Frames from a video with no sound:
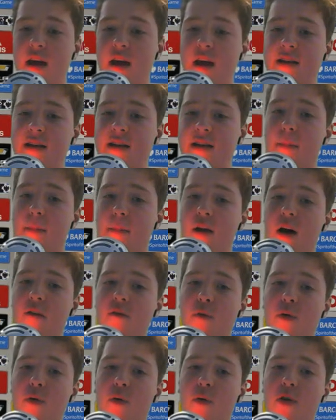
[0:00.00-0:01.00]
down below if
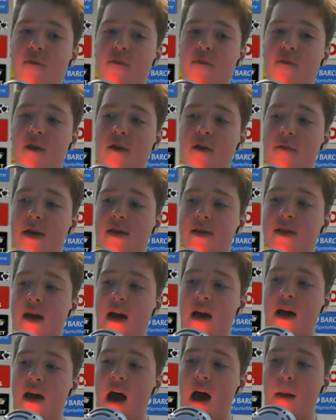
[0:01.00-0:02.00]
you want to watch a few of his
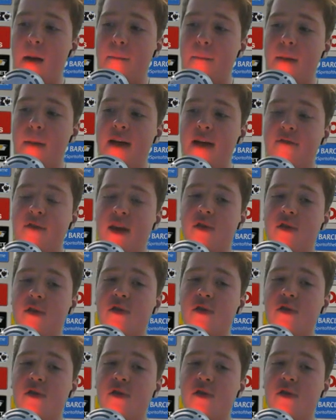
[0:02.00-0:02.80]
PES videos.